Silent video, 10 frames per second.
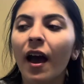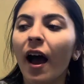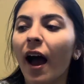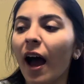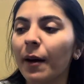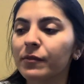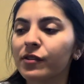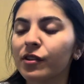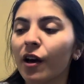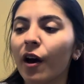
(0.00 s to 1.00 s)

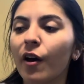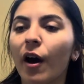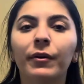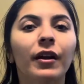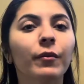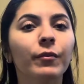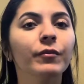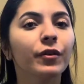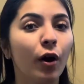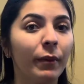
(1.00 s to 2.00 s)
So I'm gonna
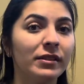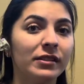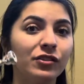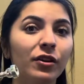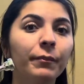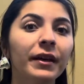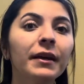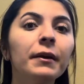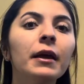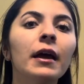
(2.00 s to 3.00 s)
go on my C
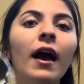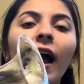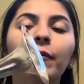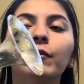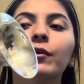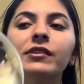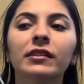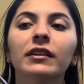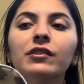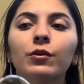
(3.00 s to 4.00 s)
trumpet. I've been
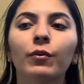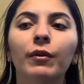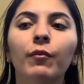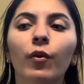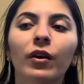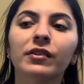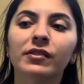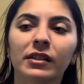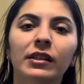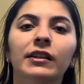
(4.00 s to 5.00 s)
recently doing more
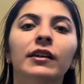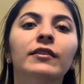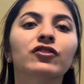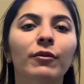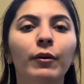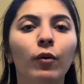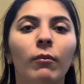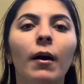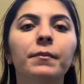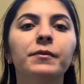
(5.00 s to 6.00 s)
C trumpet
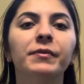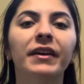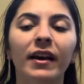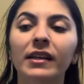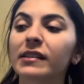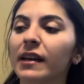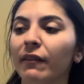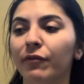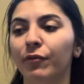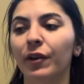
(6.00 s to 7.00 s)
warm-ups because
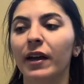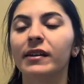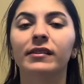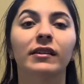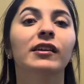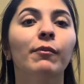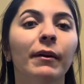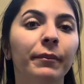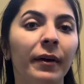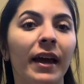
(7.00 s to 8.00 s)
I've realized that it's helped my
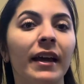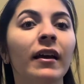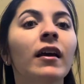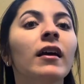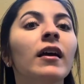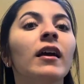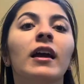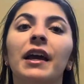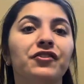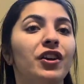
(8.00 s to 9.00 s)
playing
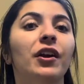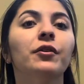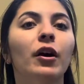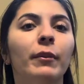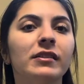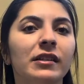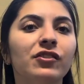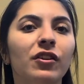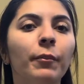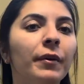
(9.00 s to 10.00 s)
in general on my C
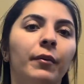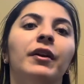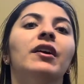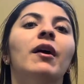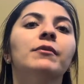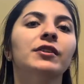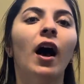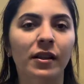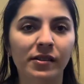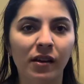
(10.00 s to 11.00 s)
trumpet when it comes to
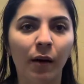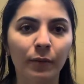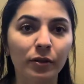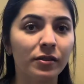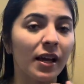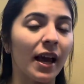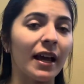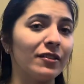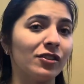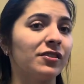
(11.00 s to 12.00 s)
ensembles
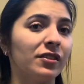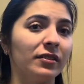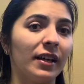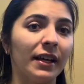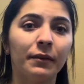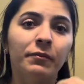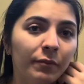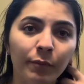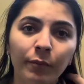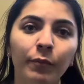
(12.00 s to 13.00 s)
and just to like
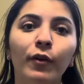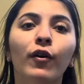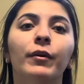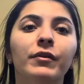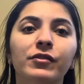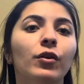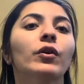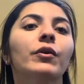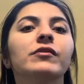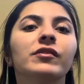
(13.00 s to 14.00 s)
performing solos.